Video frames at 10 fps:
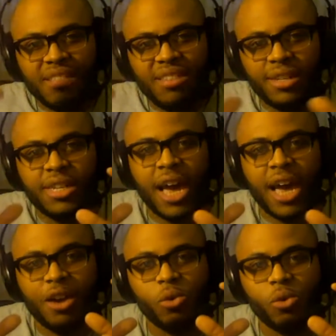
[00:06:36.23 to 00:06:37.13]
this
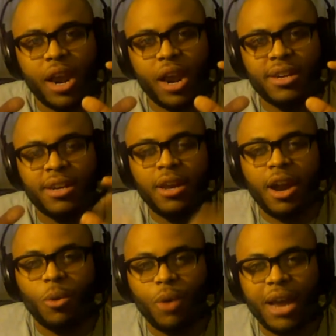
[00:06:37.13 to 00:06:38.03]
entire rant
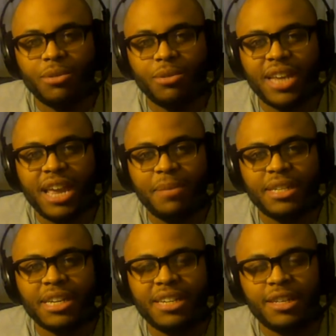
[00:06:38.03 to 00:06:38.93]
around Sam
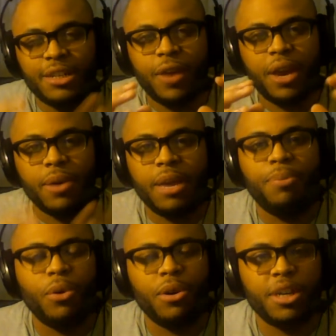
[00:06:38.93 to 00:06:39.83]
is because it's very
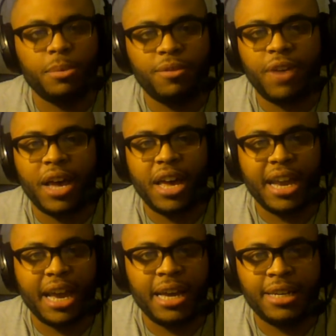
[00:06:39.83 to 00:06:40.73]
important to provide
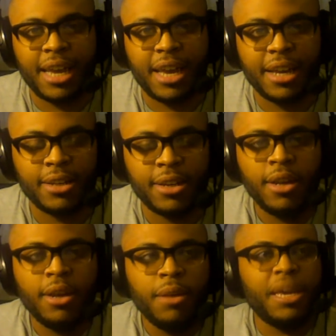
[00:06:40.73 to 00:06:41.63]
context.
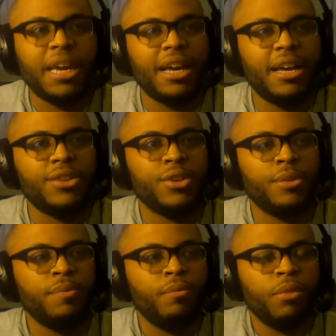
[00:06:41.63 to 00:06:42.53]
Because
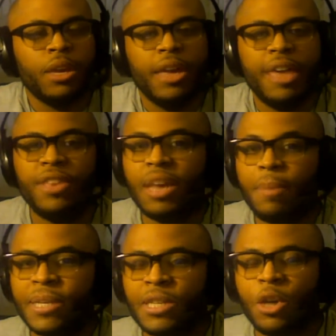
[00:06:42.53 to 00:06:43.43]
in this
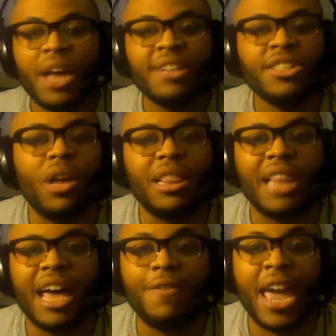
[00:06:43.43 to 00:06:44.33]
episode, I saw a
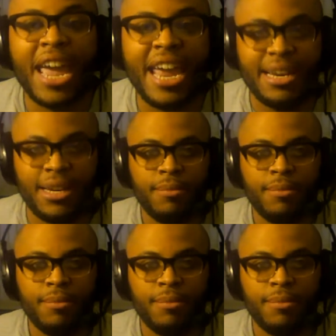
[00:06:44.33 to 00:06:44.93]
lot of hate.